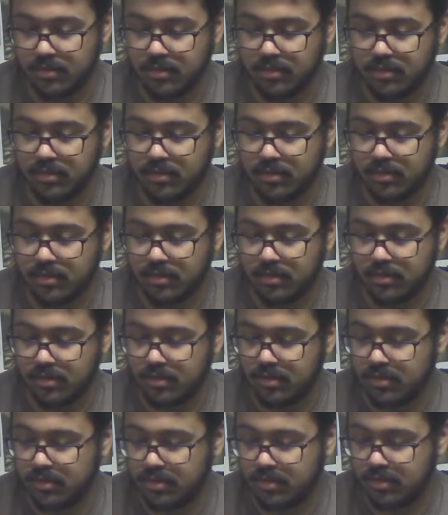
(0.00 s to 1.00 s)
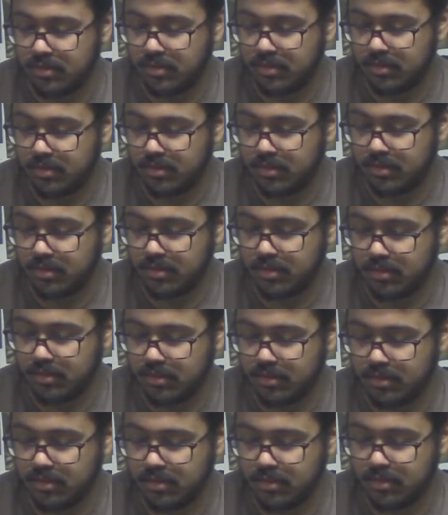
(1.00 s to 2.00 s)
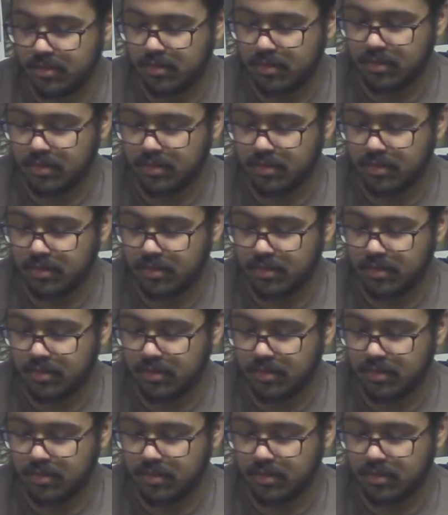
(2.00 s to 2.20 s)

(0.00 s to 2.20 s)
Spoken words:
[no speech]